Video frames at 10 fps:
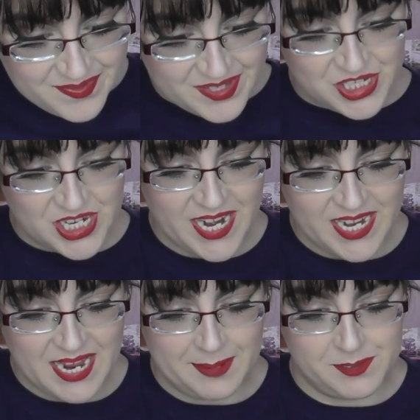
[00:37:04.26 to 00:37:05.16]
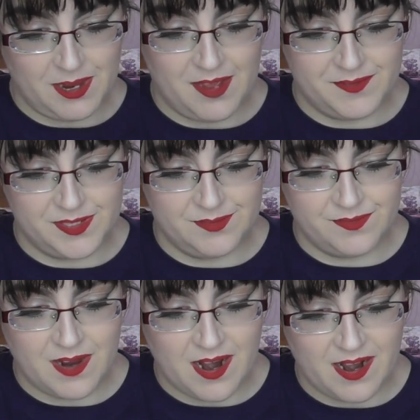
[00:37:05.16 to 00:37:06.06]
the shade names we have so
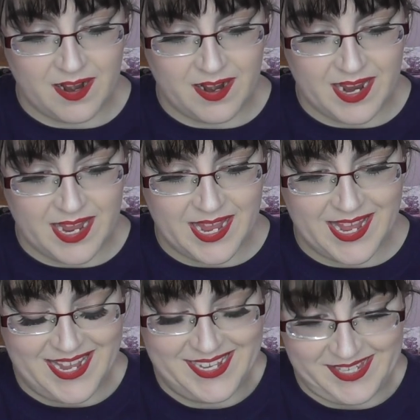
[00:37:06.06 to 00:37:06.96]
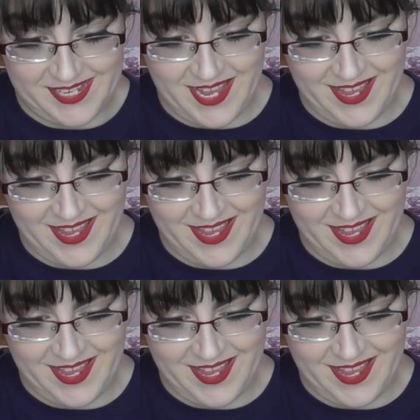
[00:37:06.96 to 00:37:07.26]
far is